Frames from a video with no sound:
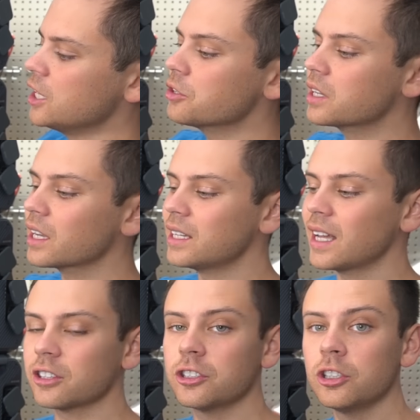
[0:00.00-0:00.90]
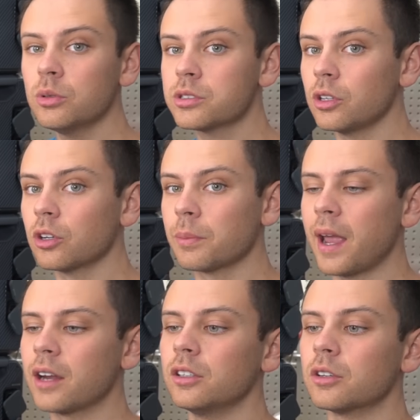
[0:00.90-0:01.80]
and you can connect two solar
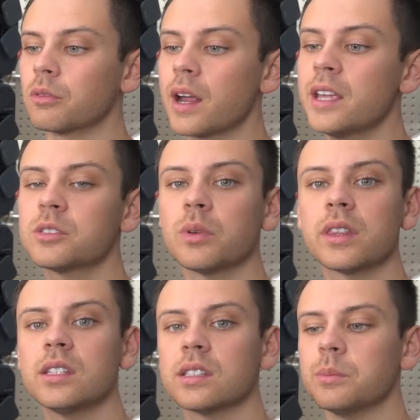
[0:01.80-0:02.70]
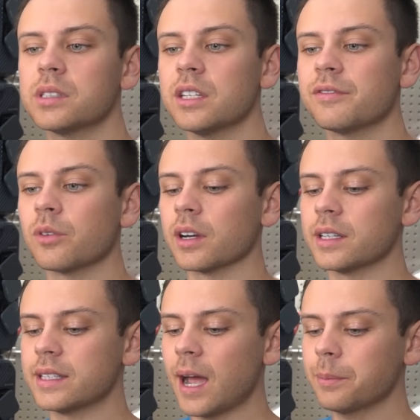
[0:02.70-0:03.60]
panel arrays with these MC4
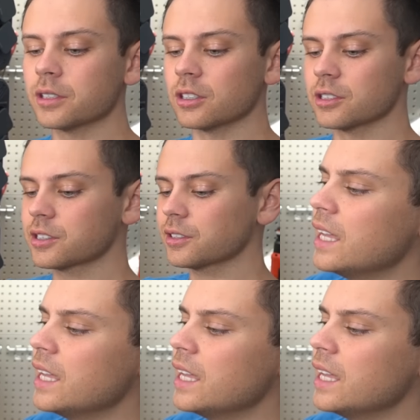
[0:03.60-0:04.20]
adapters.